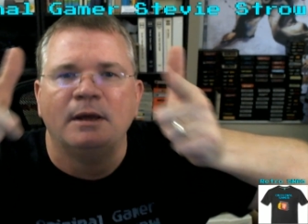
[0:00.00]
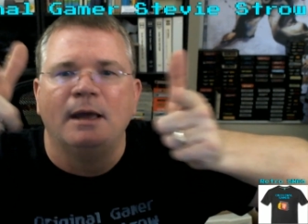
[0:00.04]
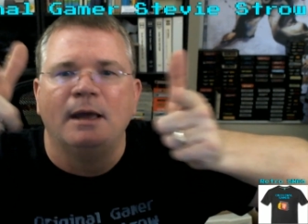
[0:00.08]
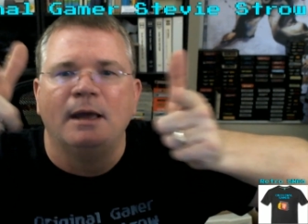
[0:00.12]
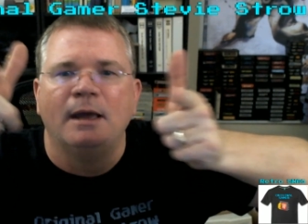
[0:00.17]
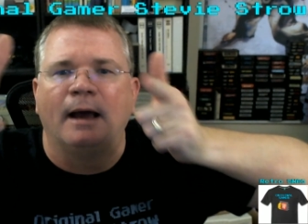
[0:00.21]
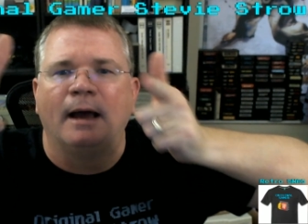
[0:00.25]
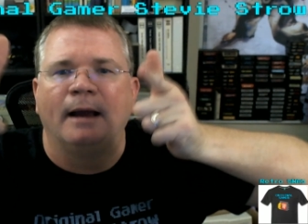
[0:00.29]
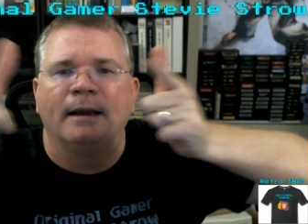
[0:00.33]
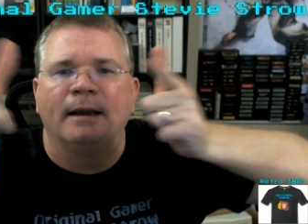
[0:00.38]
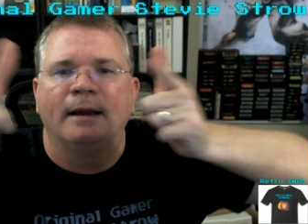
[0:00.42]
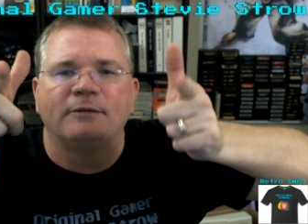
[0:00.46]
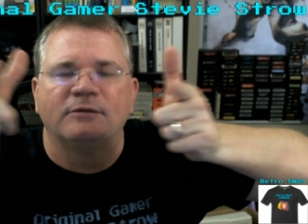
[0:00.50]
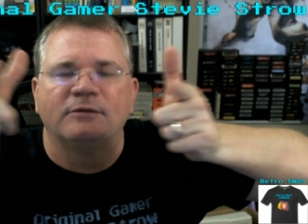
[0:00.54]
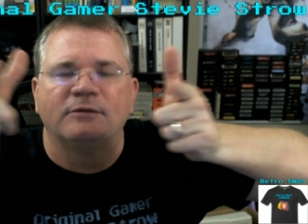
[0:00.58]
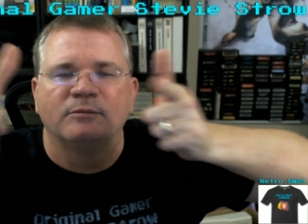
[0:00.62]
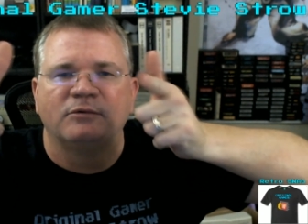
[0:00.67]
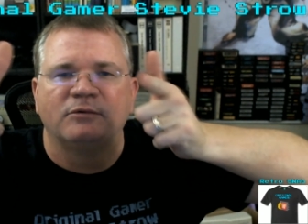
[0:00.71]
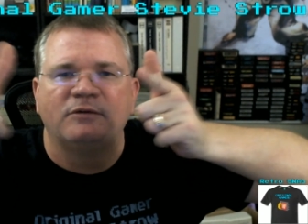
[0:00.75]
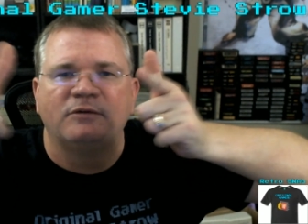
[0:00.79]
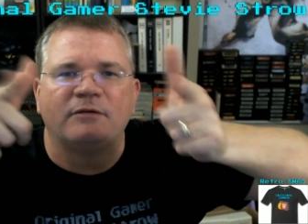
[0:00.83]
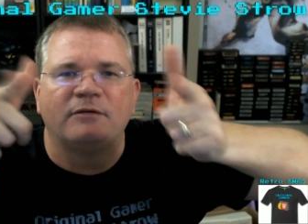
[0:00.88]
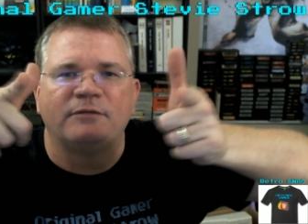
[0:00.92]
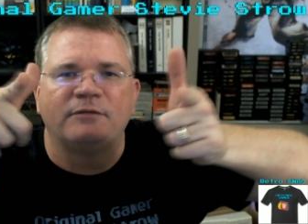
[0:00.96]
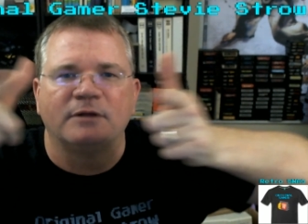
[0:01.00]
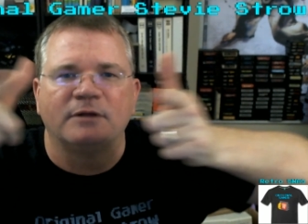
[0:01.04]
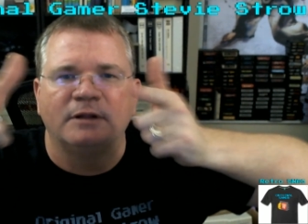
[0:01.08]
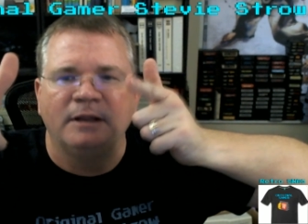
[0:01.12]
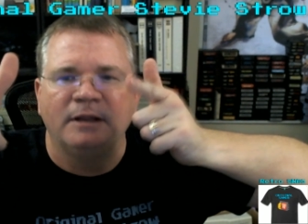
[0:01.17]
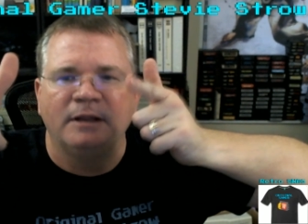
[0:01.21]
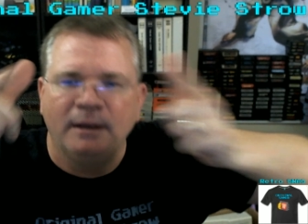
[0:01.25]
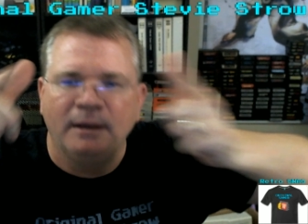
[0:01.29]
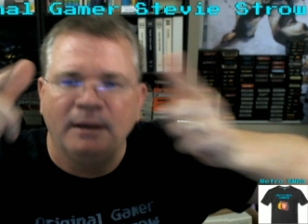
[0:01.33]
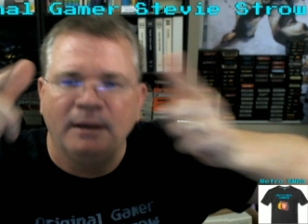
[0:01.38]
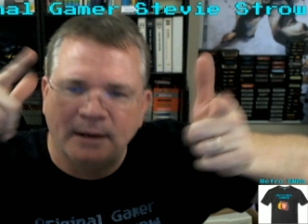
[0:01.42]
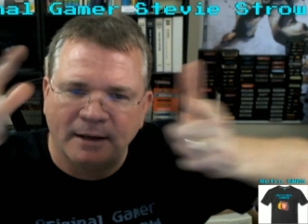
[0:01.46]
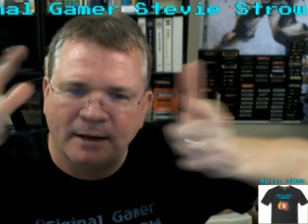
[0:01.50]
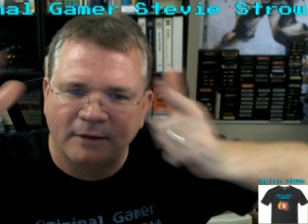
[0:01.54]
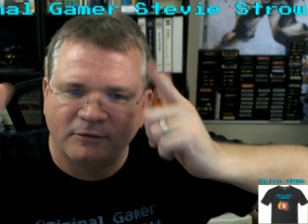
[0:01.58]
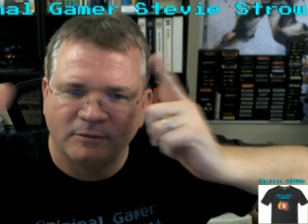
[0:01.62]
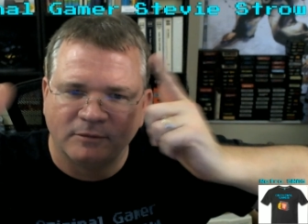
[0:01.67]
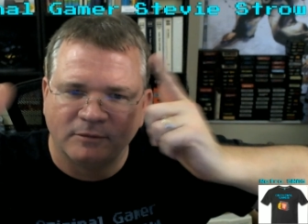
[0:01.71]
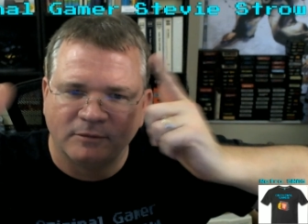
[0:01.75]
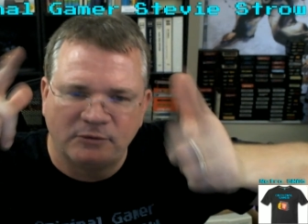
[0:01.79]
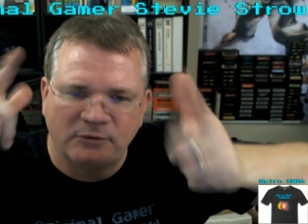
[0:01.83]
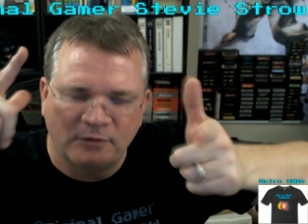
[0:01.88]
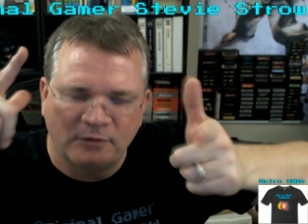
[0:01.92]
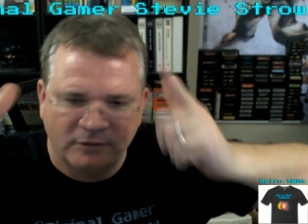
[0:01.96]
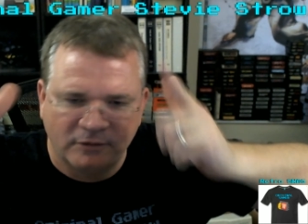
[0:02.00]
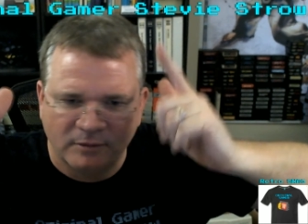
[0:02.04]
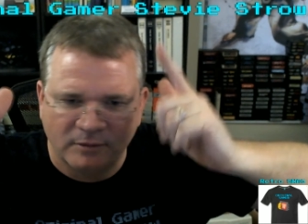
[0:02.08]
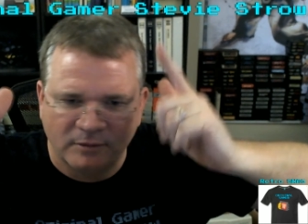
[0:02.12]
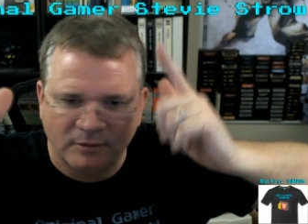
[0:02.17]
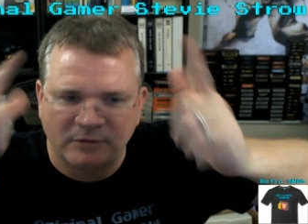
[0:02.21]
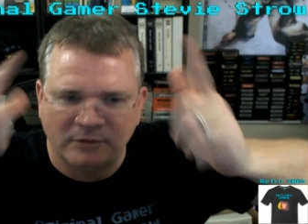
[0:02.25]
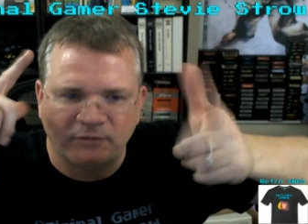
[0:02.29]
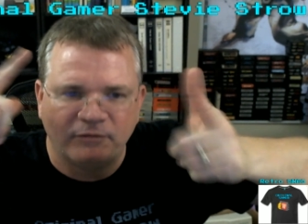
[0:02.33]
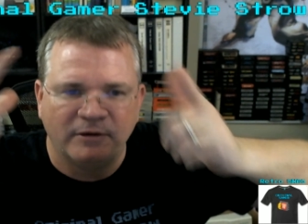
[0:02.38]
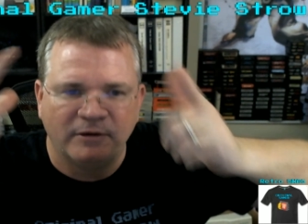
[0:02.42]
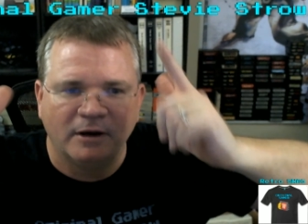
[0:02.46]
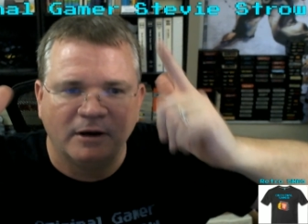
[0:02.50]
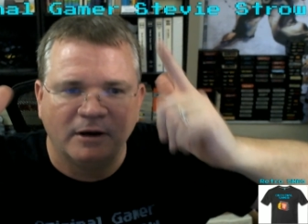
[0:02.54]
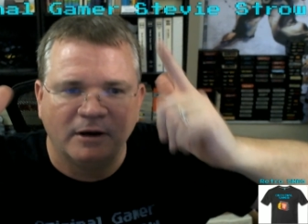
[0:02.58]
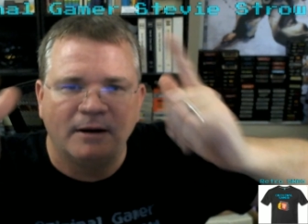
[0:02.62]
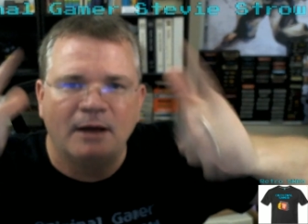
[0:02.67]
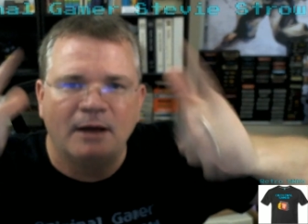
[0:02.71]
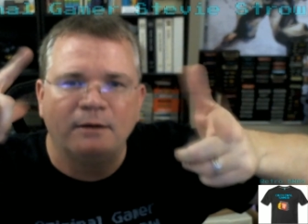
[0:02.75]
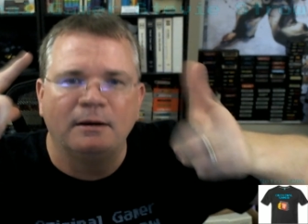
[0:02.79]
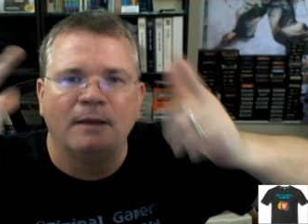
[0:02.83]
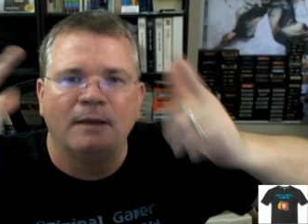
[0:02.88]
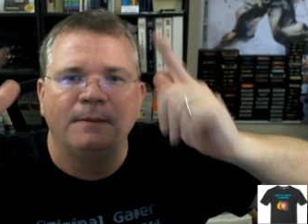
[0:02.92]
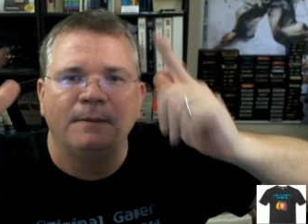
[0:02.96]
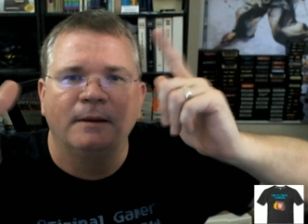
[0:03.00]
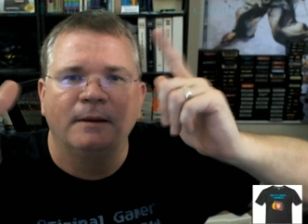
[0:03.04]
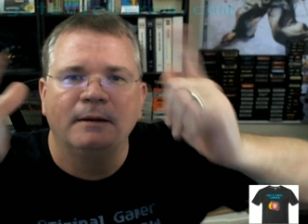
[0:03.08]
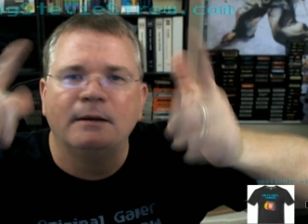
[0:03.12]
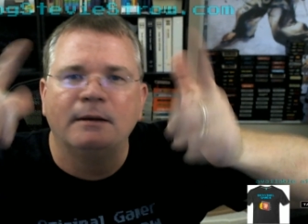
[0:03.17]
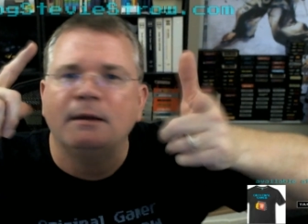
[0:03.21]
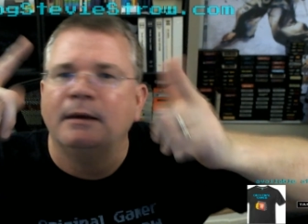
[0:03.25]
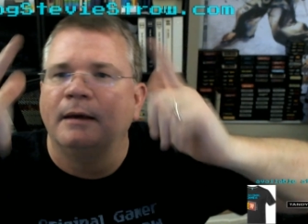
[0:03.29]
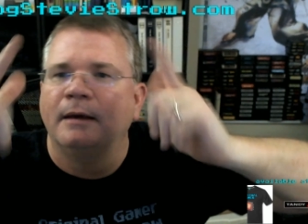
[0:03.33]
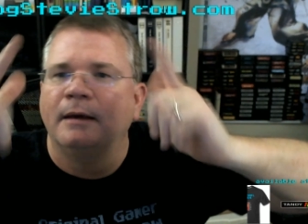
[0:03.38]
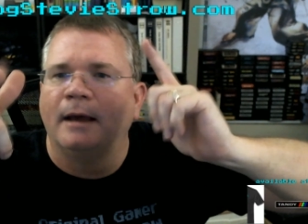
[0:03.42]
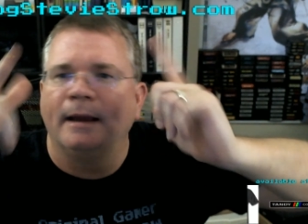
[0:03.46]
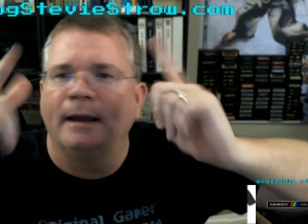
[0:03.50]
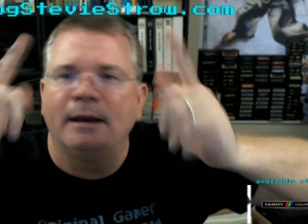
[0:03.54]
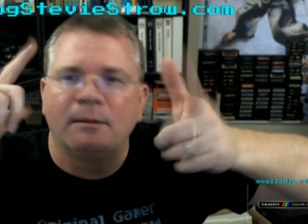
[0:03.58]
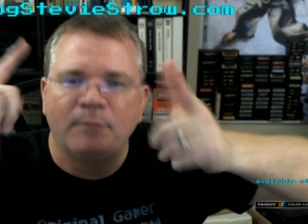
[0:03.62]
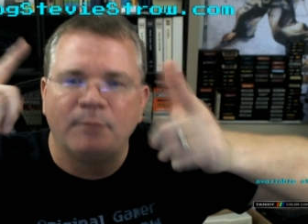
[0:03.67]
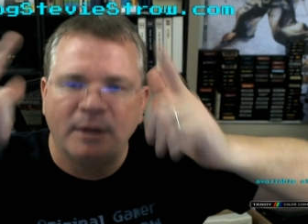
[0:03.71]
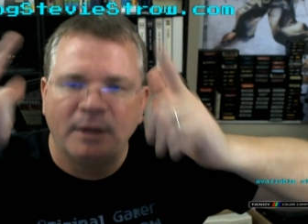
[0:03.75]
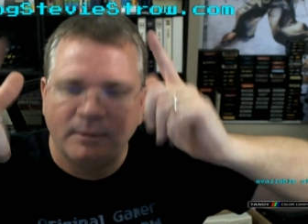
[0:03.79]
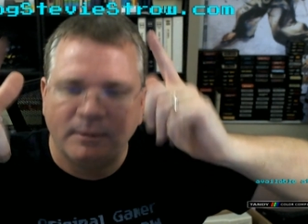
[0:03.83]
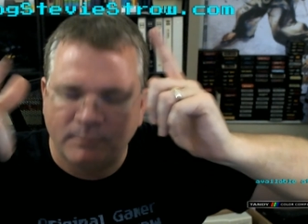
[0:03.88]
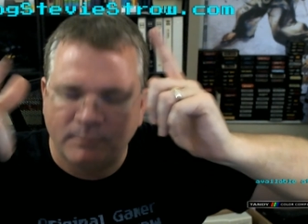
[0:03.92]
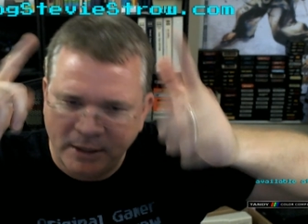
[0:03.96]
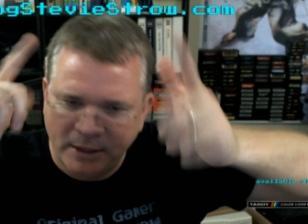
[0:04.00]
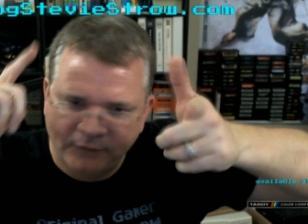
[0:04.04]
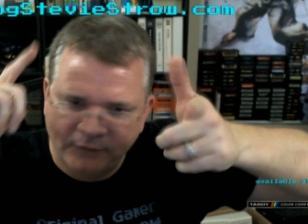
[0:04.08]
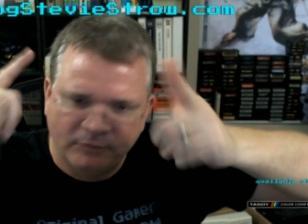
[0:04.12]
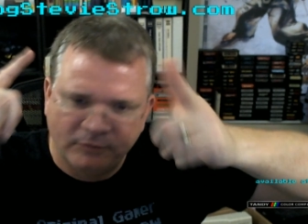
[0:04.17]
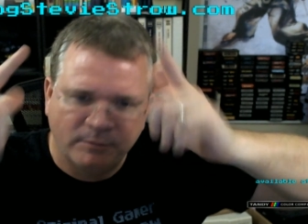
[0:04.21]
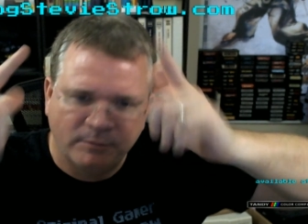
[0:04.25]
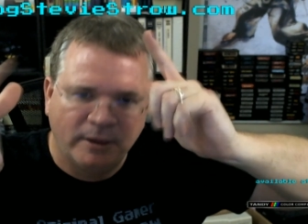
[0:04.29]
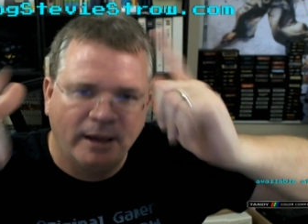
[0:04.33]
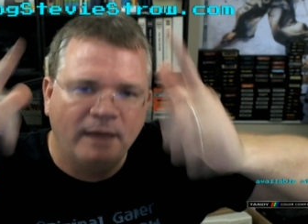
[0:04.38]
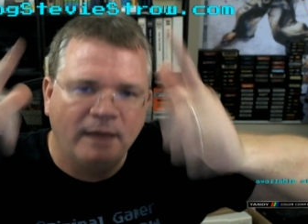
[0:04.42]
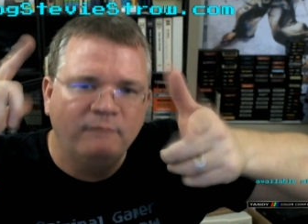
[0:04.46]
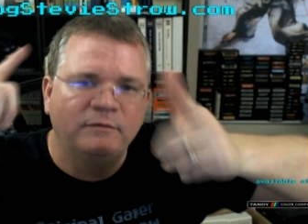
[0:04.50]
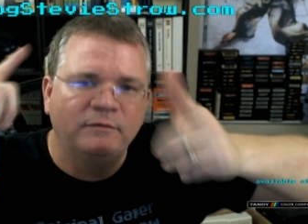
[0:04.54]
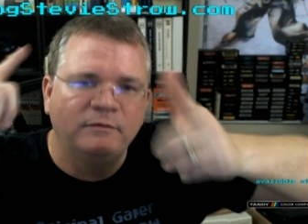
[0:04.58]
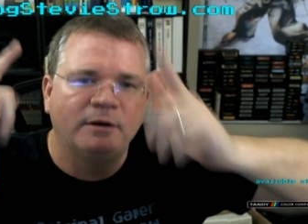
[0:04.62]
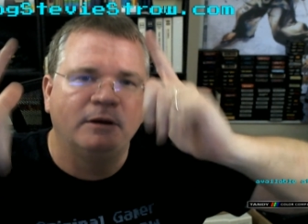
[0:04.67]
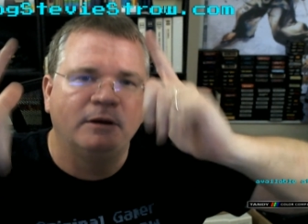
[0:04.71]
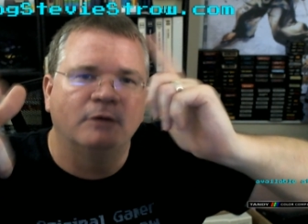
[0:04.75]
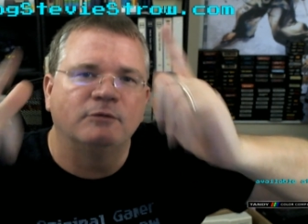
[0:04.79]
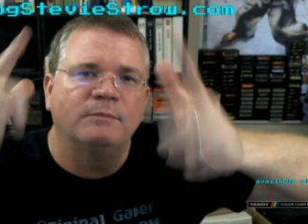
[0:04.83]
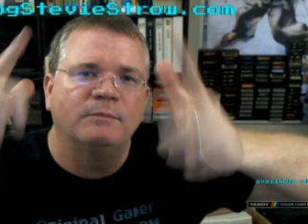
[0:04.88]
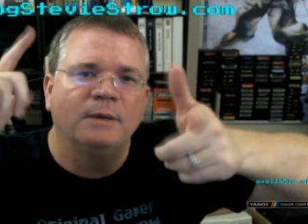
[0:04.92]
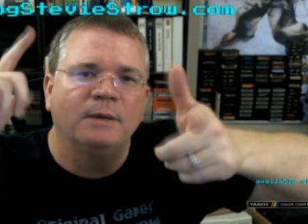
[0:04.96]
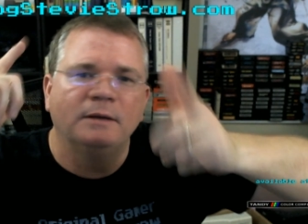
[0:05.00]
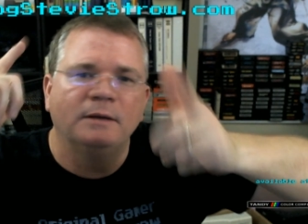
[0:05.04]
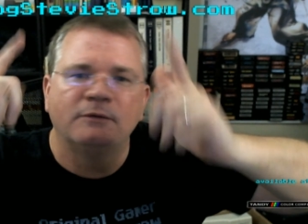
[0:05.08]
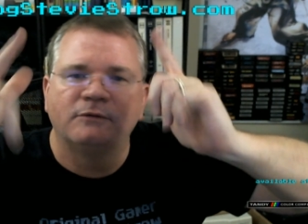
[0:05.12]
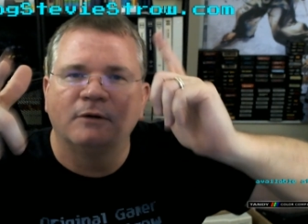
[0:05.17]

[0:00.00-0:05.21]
I got some stuff to clean. I got some systems to figure out, and then I got to make some game videos, man.